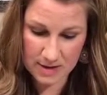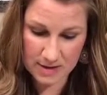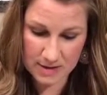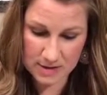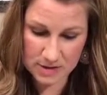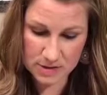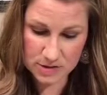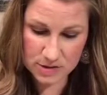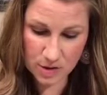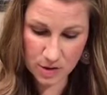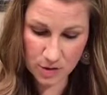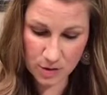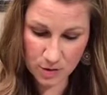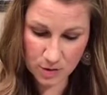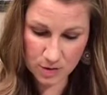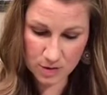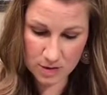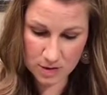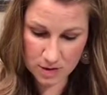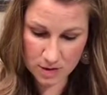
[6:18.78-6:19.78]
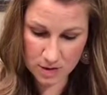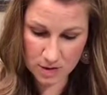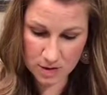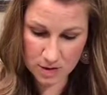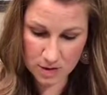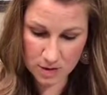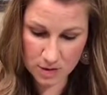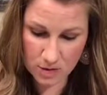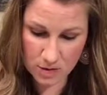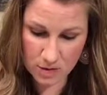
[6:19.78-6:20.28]
So
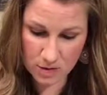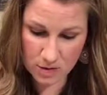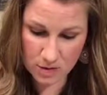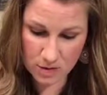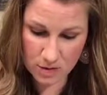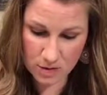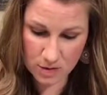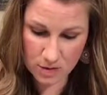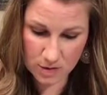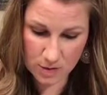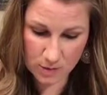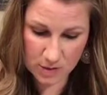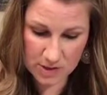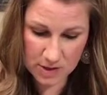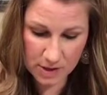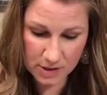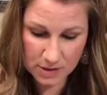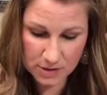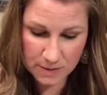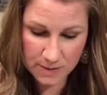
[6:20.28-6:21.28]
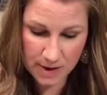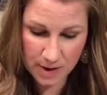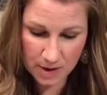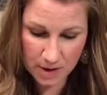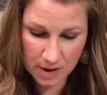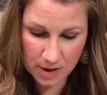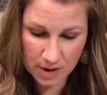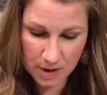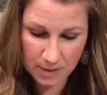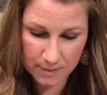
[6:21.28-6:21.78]
we talked
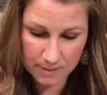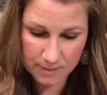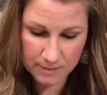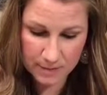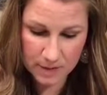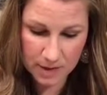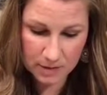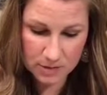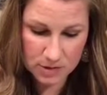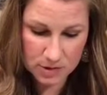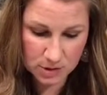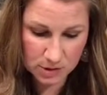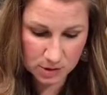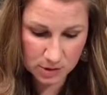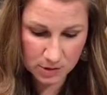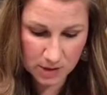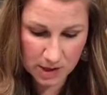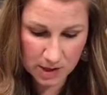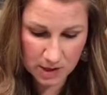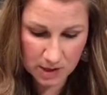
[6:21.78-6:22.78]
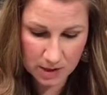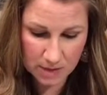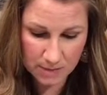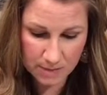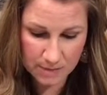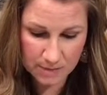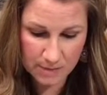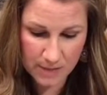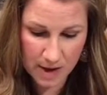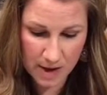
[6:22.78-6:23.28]
about diluting.
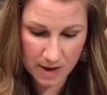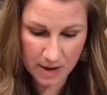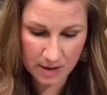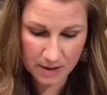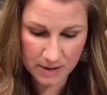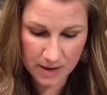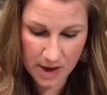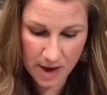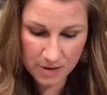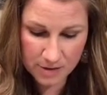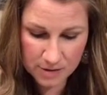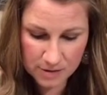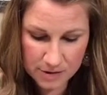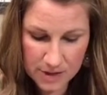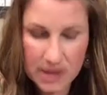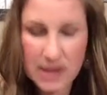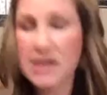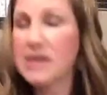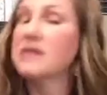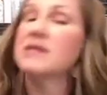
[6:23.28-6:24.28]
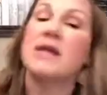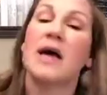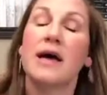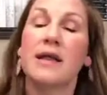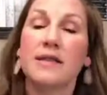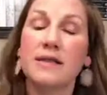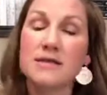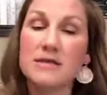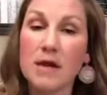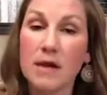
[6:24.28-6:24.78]
The other thing is
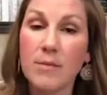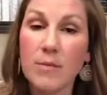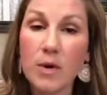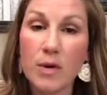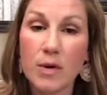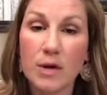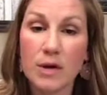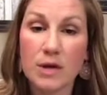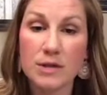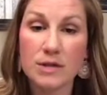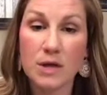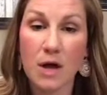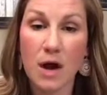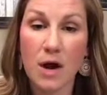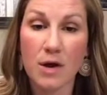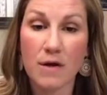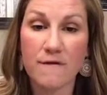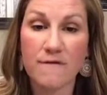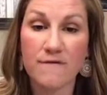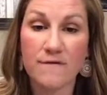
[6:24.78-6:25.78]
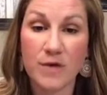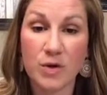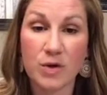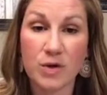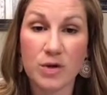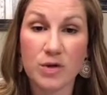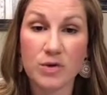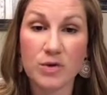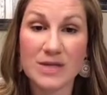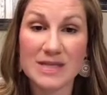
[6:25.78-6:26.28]
that some oils are
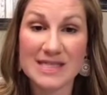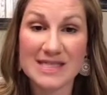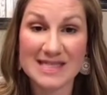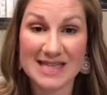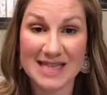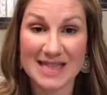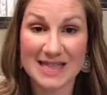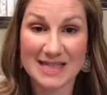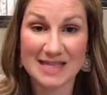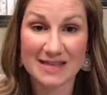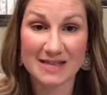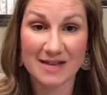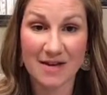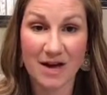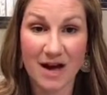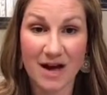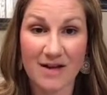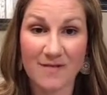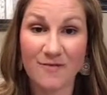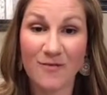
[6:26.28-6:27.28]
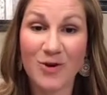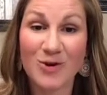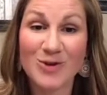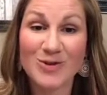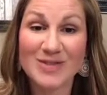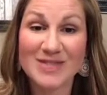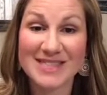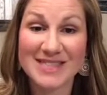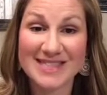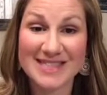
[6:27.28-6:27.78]

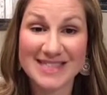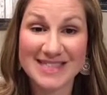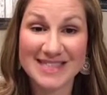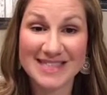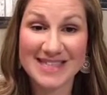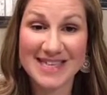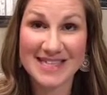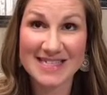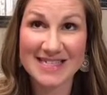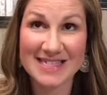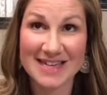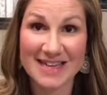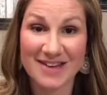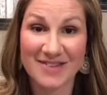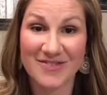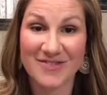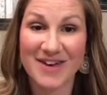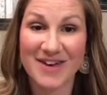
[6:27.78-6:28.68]
photosensitive,